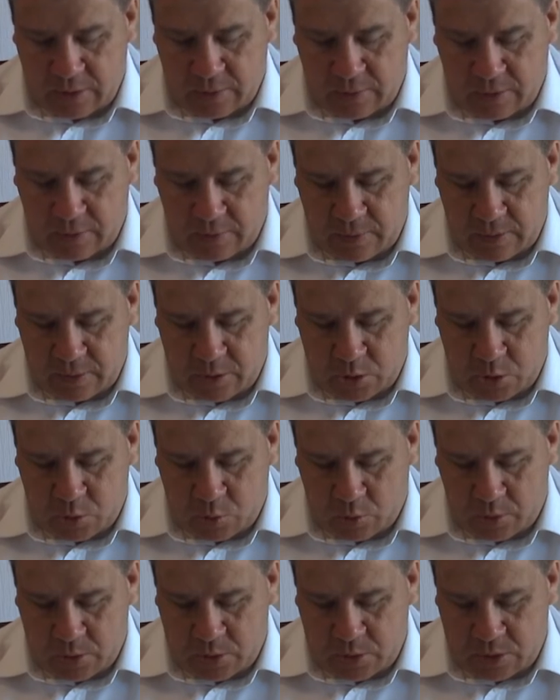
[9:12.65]
Thou that
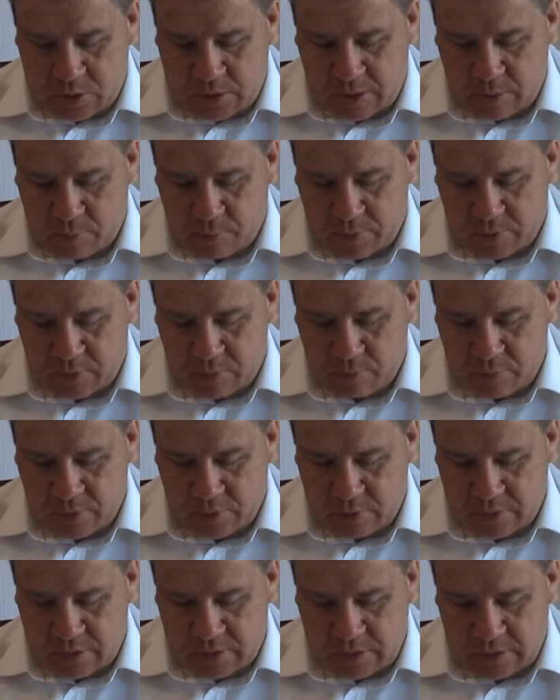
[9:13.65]
destroyest the temple and
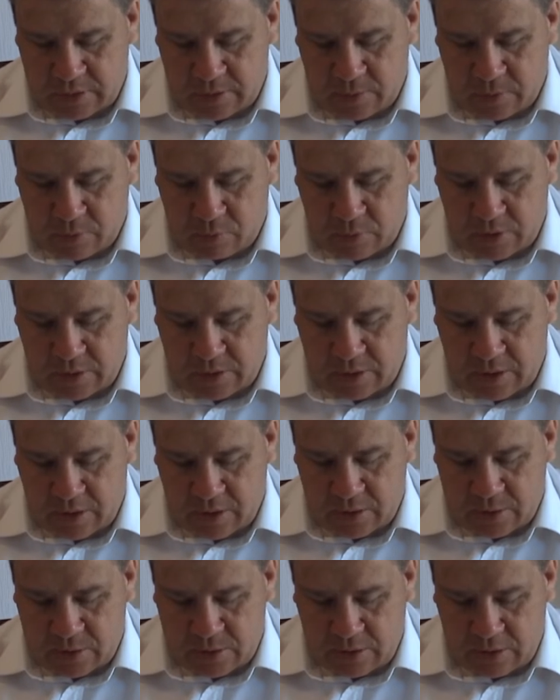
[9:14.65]
build it in three
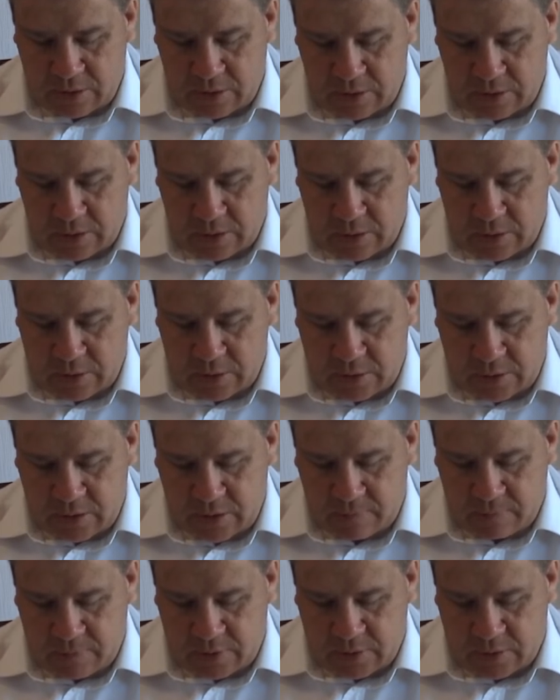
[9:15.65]
days,
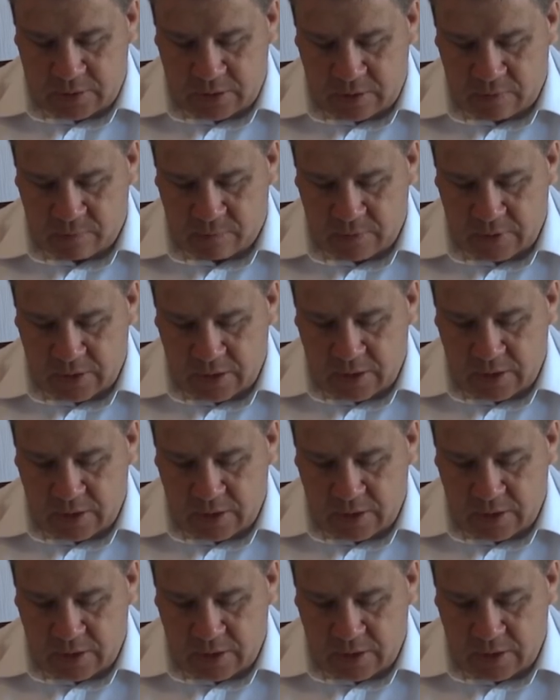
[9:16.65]
save thyself.